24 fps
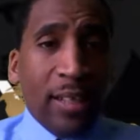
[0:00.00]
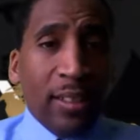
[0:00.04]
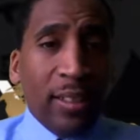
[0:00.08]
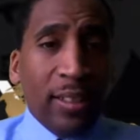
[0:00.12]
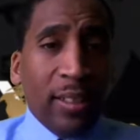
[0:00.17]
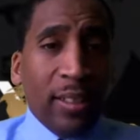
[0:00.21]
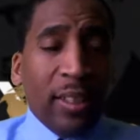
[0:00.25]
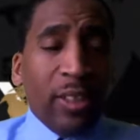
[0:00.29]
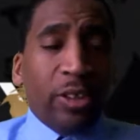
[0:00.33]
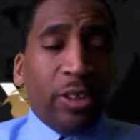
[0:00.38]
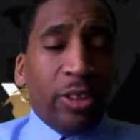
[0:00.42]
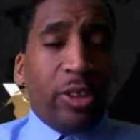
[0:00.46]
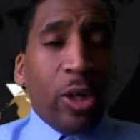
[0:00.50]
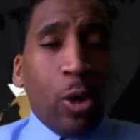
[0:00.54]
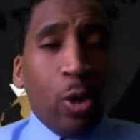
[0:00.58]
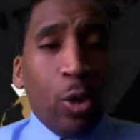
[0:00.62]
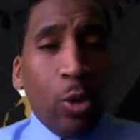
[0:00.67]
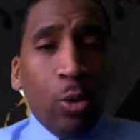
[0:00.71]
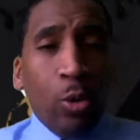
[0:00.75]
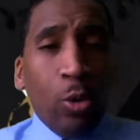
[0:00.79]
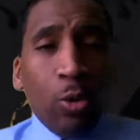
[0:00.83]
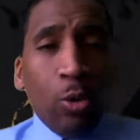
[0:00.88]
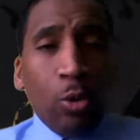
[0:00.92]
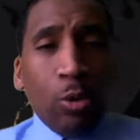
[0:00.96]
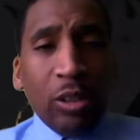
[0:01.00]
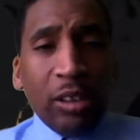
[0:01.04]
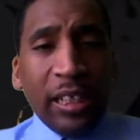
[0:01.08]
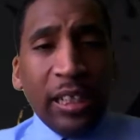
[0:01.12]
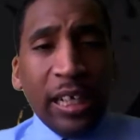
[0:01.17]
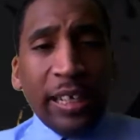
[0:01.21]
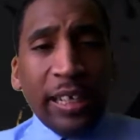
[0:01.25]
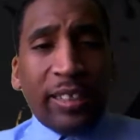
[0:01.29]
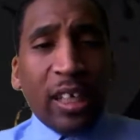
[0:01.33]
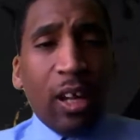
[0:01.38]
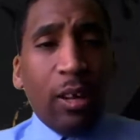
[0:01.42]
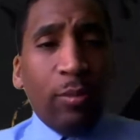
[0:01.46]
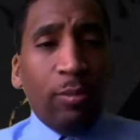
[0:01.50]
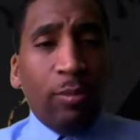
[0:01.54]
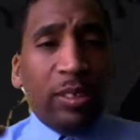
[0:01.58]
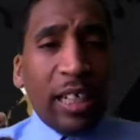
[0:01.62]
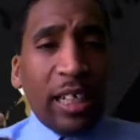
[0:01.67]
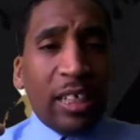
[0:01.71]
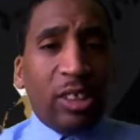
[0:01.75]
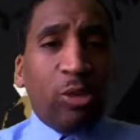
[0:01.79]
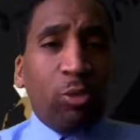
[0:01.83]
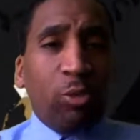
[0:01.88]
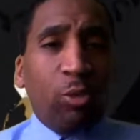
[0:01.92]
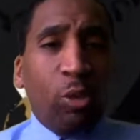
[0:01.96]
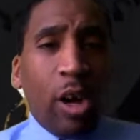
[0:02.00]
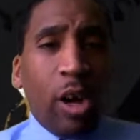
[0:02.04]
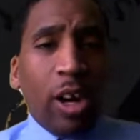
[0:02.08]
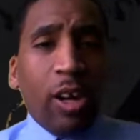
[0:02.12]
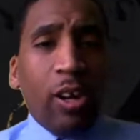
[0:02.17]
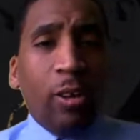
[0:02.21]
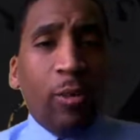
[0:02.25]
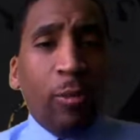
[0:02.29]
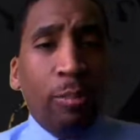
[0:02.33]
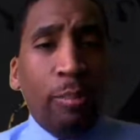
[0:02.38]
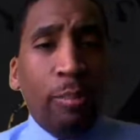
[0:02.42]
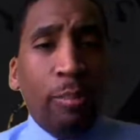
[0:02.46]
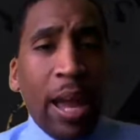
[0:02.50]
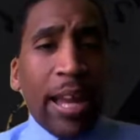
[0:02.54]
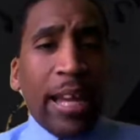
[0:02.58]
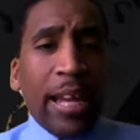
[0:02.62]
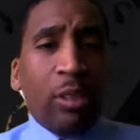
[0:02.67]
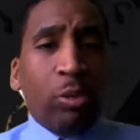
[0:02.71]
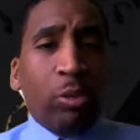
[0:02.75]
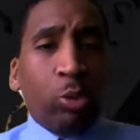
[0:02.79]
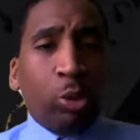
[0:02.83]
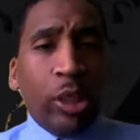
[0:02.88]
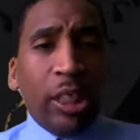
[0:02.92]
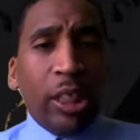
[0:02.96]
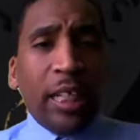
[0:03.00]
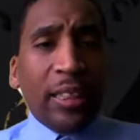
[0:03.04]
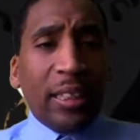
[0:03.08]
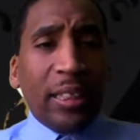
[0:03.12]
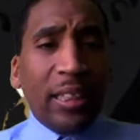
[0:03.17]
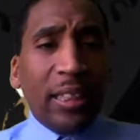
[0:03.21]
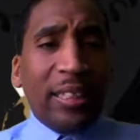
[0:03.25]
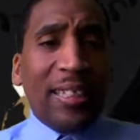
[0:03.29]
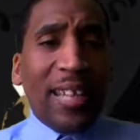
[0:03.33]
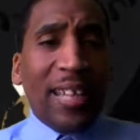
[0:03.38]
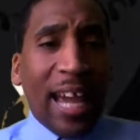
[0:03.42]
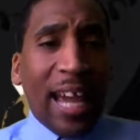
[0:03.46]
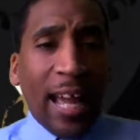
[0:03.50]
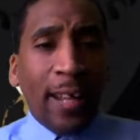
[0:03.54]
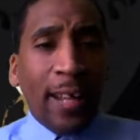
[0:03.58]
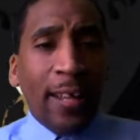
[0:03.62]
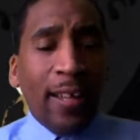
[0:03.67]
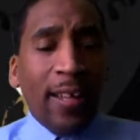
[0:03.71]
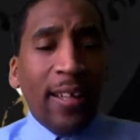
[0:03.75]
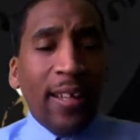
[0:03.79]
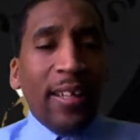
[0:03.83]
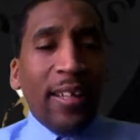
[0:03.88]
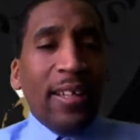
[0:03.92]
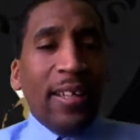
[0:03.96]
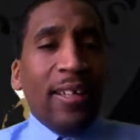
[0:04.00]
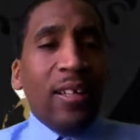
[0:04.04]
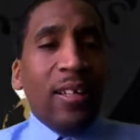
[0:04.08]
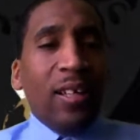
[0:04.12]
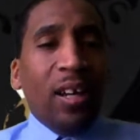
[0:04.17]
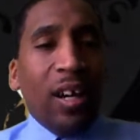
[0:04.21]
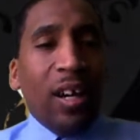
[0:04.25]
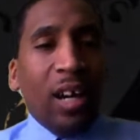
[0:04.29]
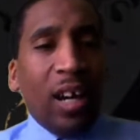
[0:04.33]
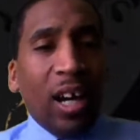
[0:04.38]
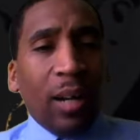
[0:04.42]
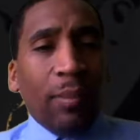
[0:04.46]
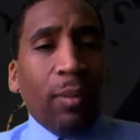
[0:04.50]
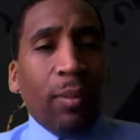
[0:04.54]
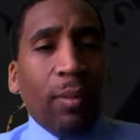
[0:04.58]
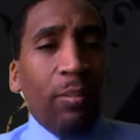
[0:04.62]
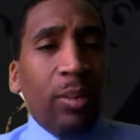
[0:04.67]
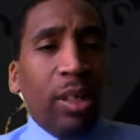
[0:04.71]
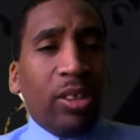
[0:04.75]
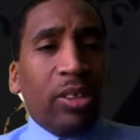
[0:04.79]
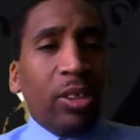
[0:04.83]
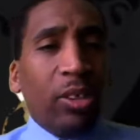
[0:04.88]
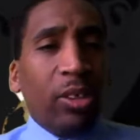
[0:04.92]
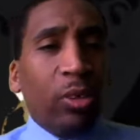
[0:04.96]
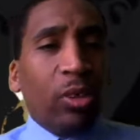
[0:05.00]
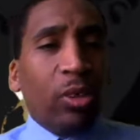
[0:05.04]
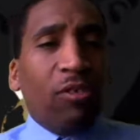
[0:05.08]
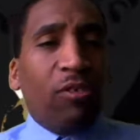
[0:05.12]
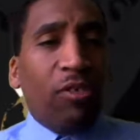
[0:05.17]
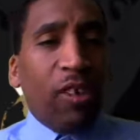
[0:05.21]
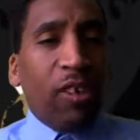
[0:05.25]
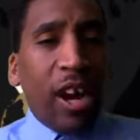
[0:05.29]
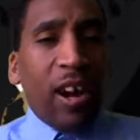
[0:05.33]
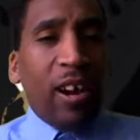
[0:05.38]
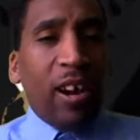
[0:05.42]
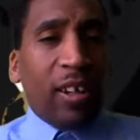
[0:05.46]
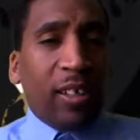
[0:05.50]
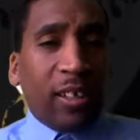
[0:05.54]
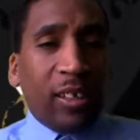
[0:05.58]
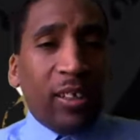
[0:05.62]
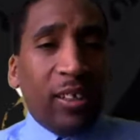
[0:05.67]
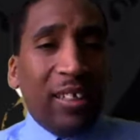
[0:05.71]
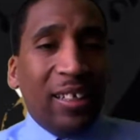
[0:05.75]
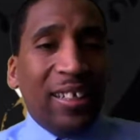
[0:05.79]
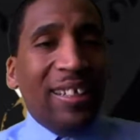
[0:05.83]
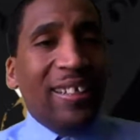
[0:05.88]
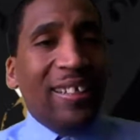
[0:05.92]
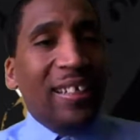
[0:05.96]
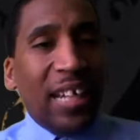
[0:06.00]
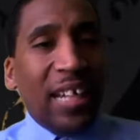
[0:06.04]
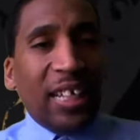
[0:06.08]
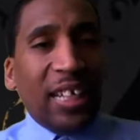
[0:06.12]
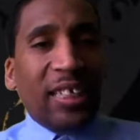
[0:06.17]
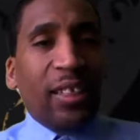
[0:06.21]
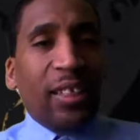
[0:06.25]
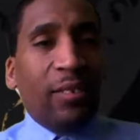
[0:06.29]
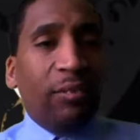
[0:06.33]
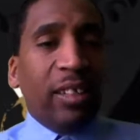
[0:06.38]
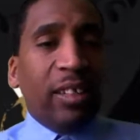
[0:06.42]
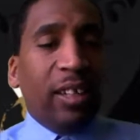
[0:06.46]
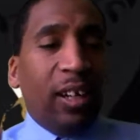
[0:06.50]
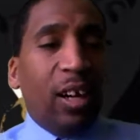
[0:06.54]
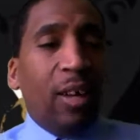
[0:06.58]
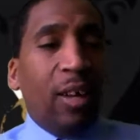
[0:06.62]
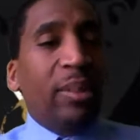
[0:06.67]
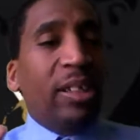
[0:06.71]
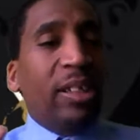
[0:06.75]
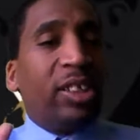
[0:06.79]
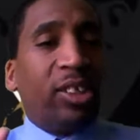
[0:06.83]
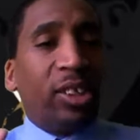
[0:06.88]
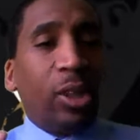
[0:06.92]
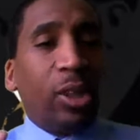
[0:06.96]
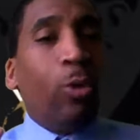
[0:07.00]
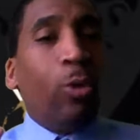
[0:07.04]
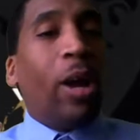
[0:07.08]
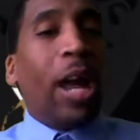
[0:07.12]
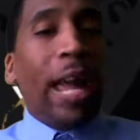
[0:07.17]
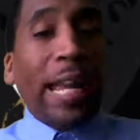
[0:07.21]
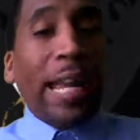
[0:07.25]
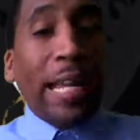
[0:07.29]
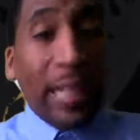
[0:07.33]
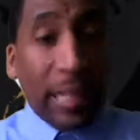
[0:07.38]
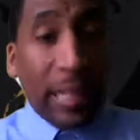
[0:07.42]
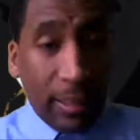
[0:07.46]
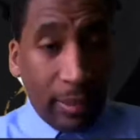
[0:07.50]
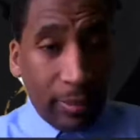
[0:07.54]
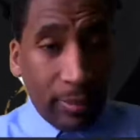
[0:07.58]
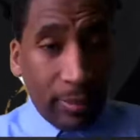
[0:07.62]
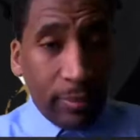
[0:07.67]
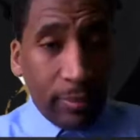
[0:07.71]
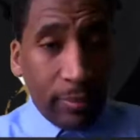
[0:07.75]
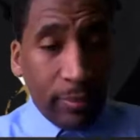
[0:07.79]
So these are just one of the main reasons that the Honorable Minister Louis Farrakhan and the Nation of Islam is so hated.